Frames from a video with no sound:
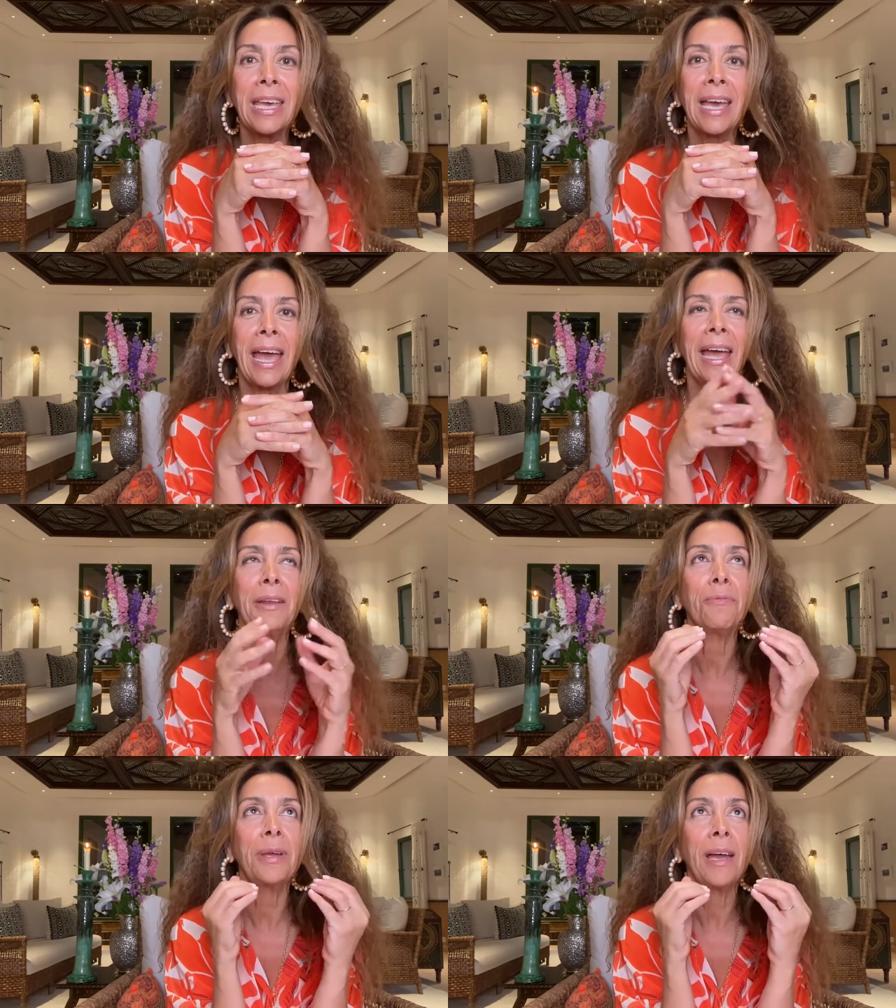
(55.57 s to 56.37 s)

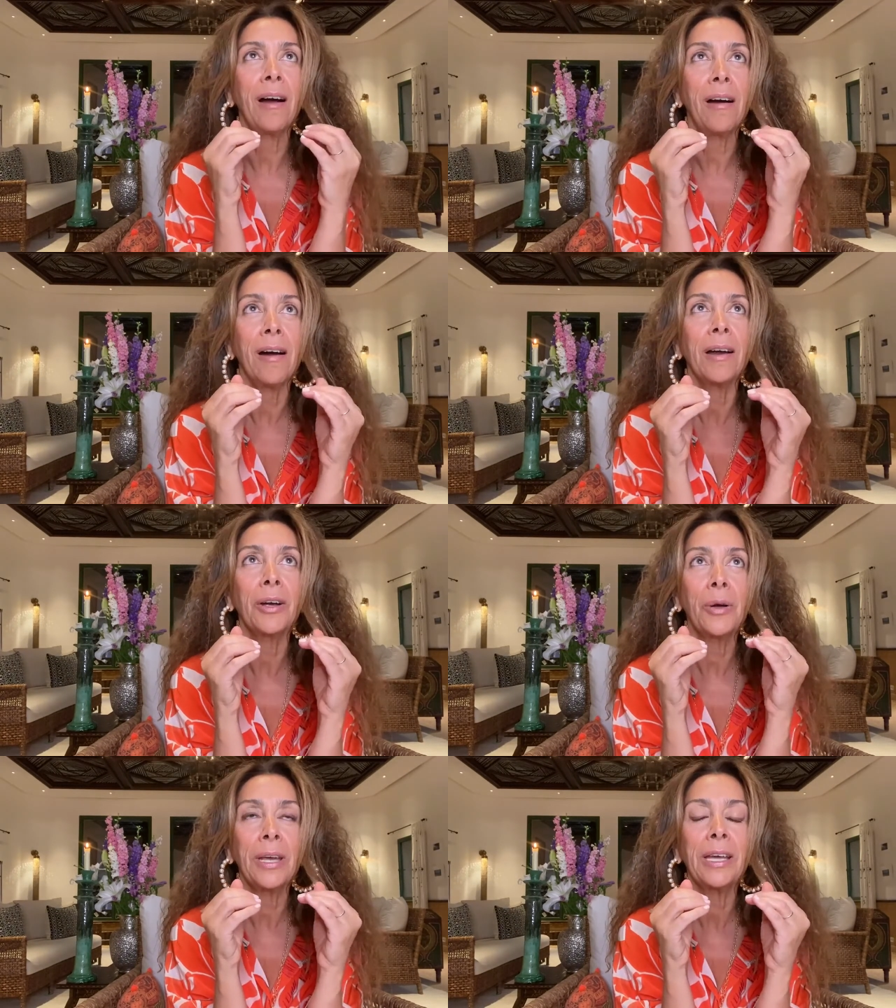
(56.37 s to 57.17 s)
And we are
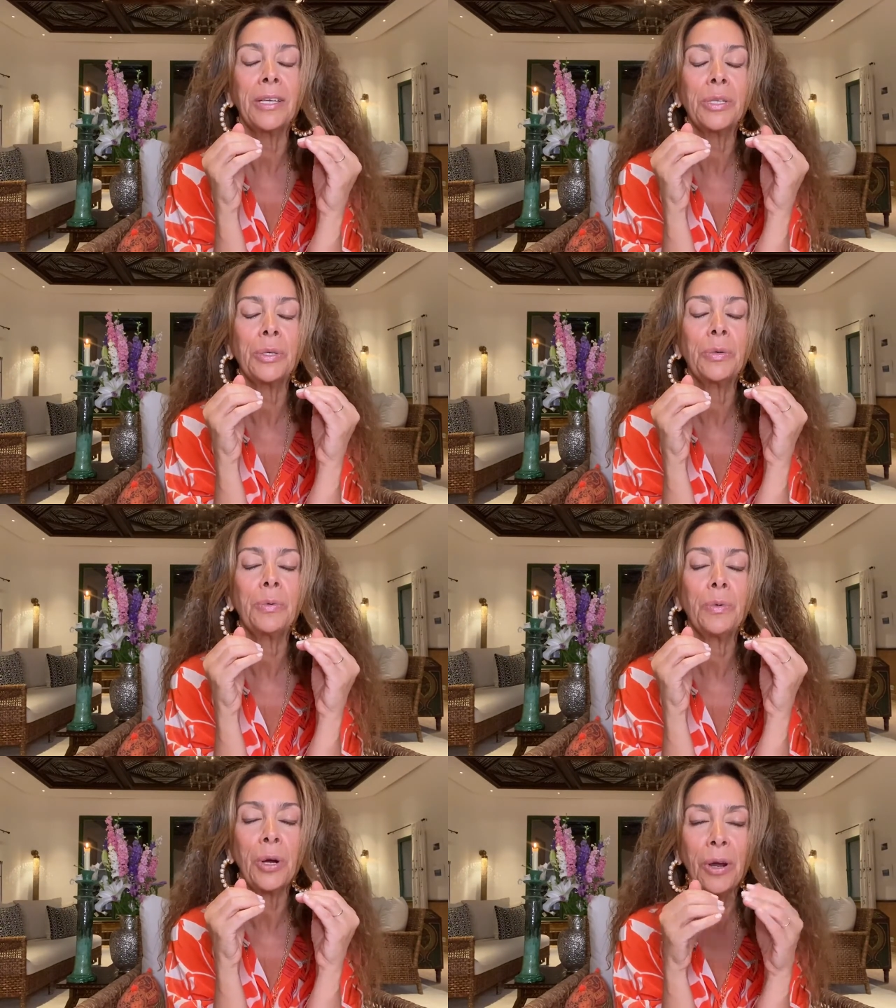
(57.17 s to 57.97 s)
going to
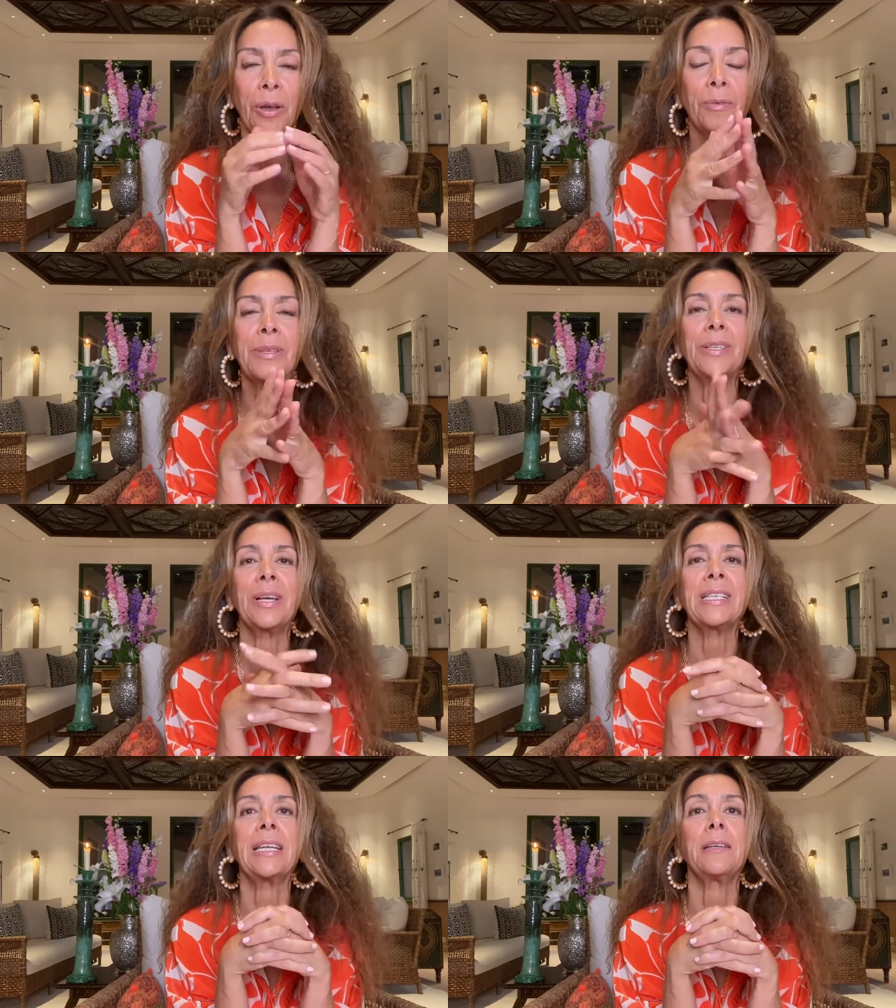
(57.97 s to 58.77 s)
work with the
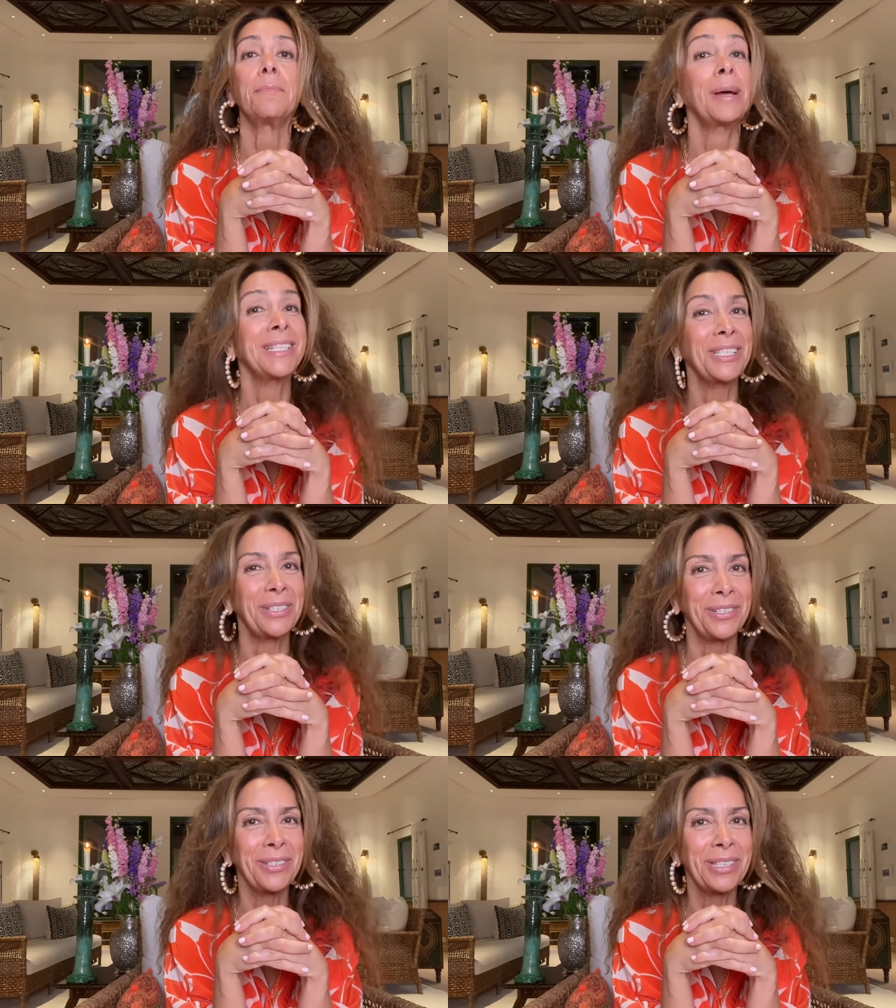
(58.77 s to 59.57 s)
Ascended
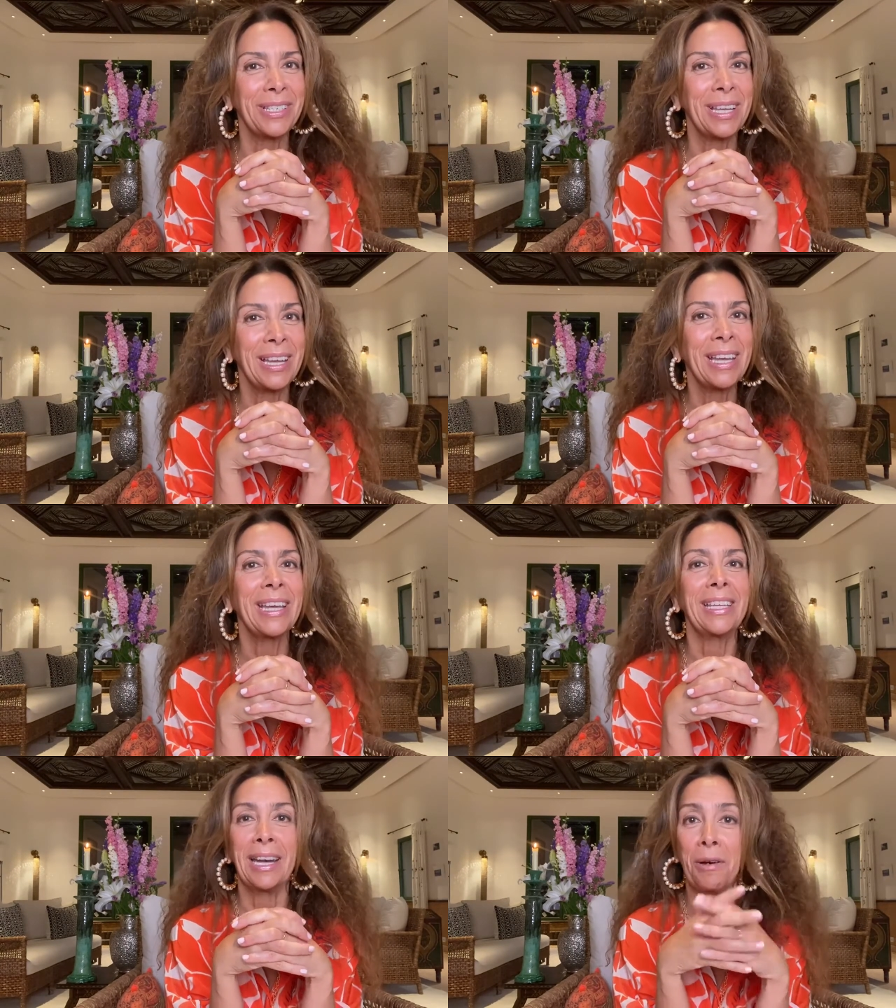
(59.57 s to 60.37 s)
Masters
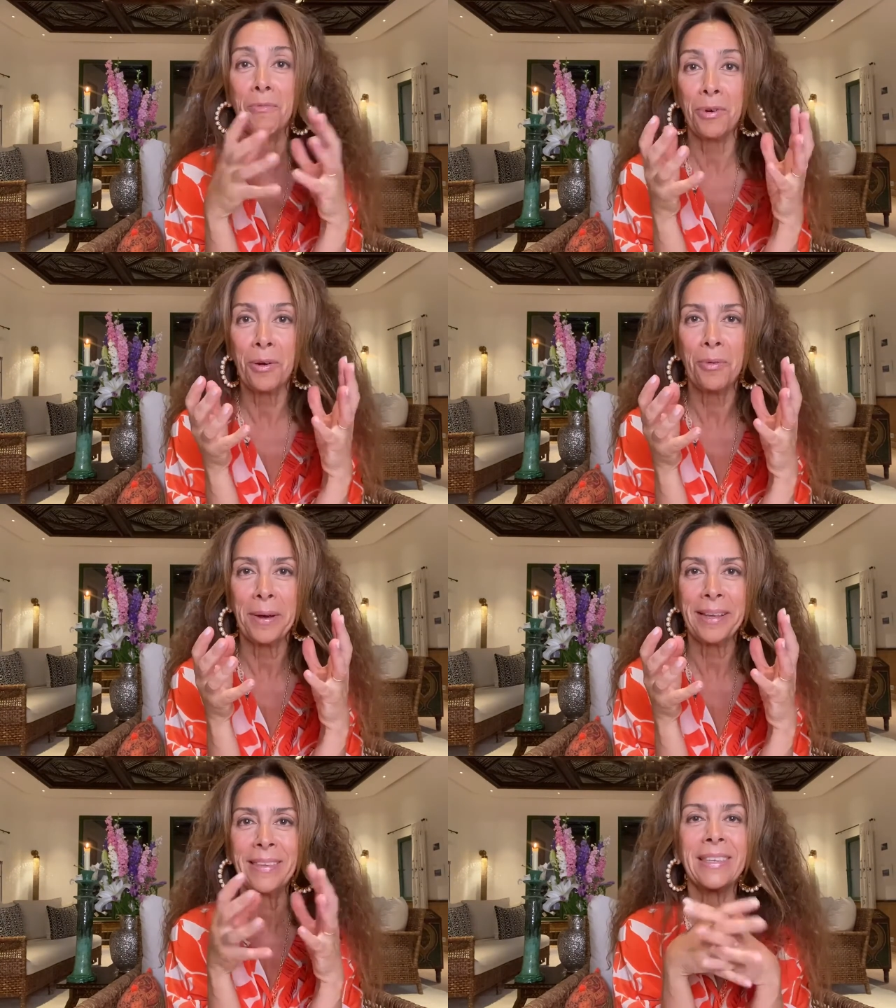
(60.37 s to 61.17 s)
that I work
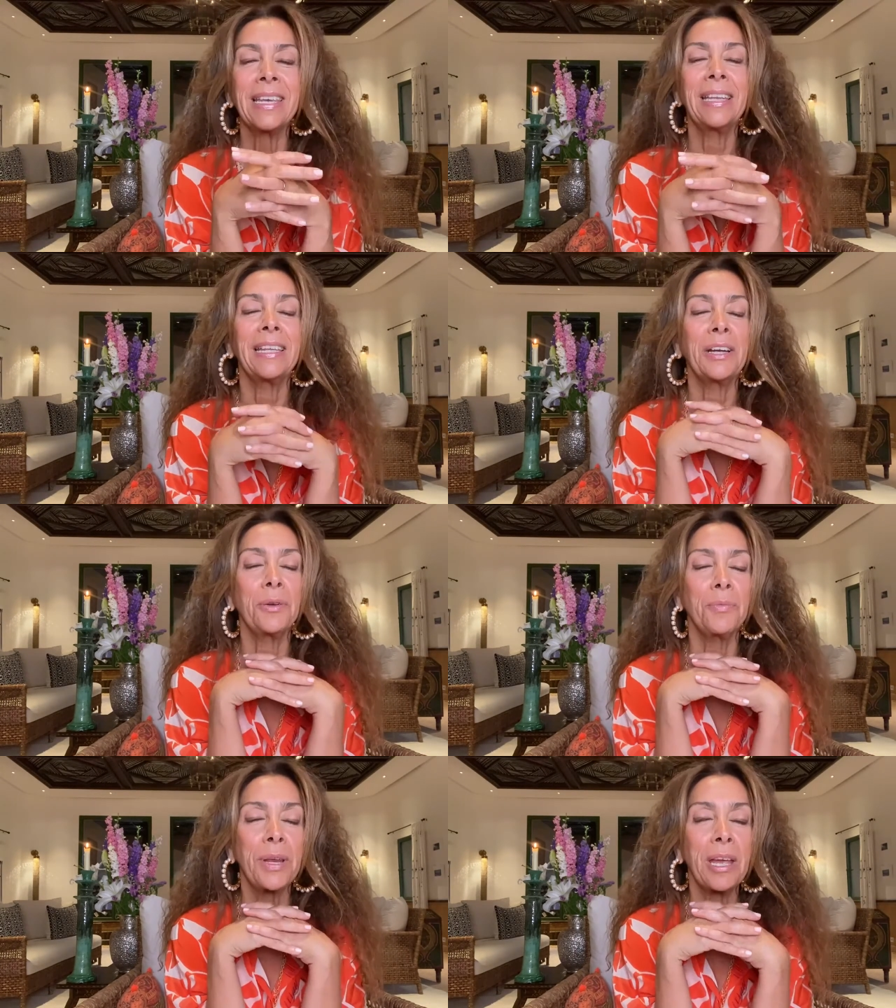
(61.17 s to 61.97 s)
with. They're gonna
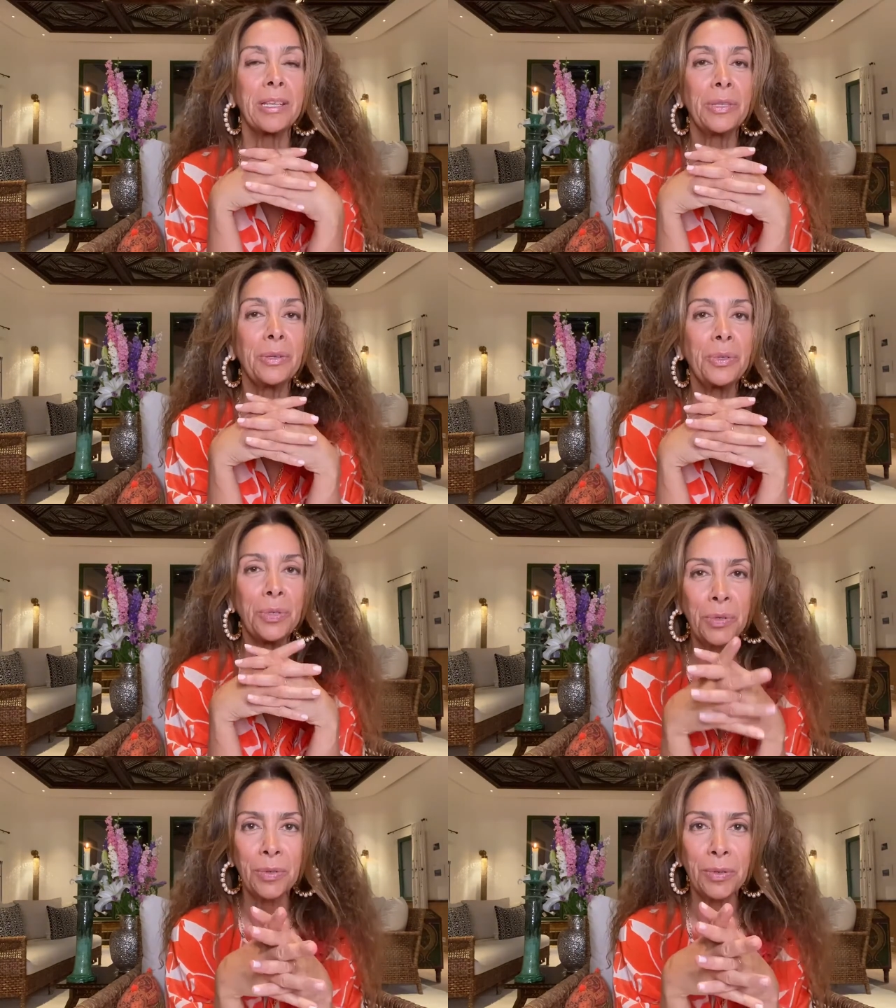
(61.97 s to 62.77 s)
bring us the
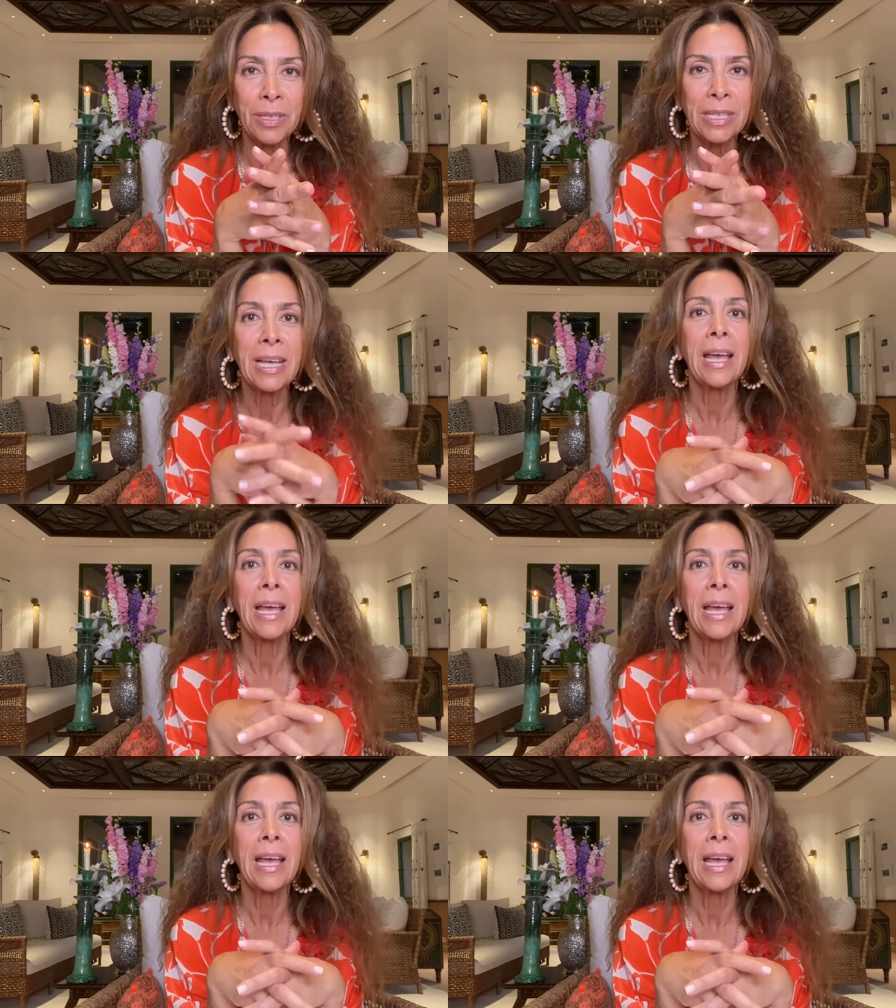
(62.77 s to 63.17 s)
tools.